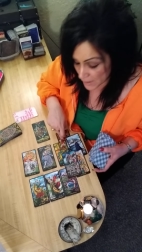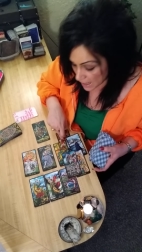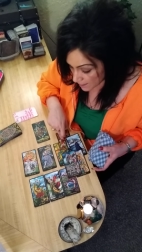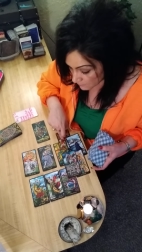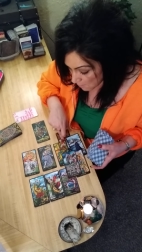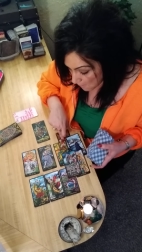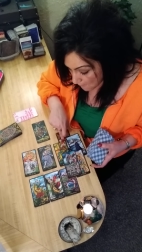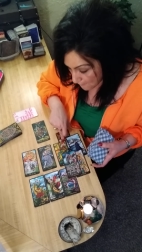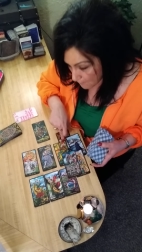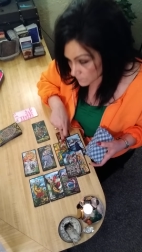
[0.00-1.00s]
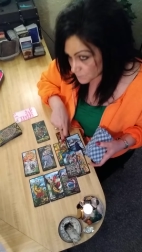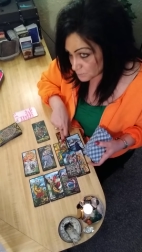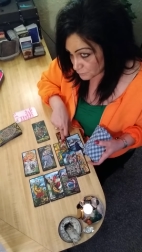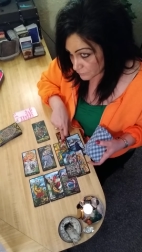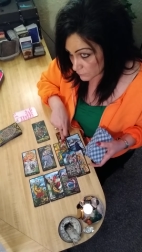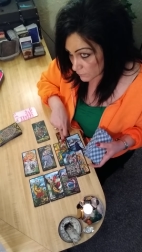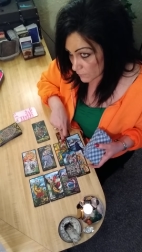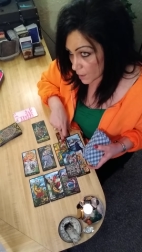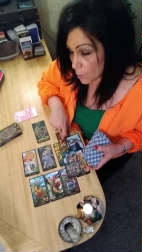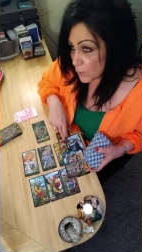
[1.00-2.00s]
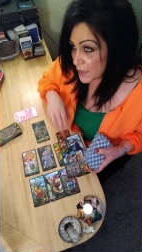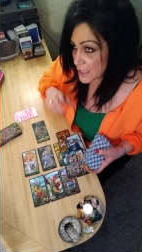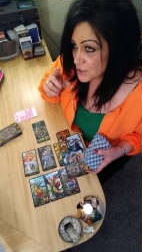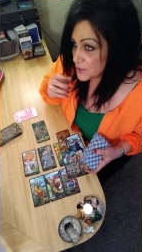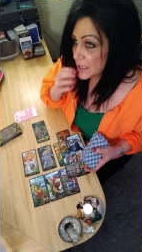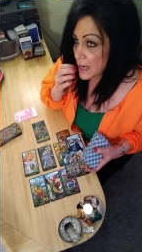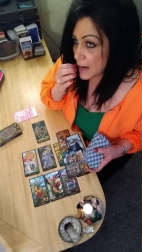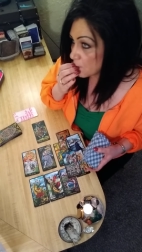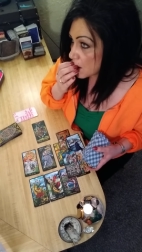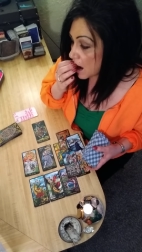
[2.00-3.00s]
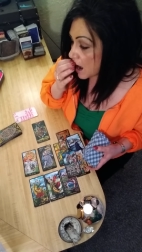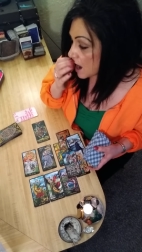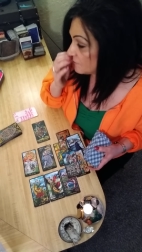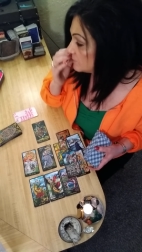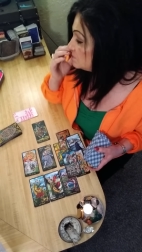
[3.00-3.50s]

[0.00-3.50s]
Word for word: Um, when I turn the camera off,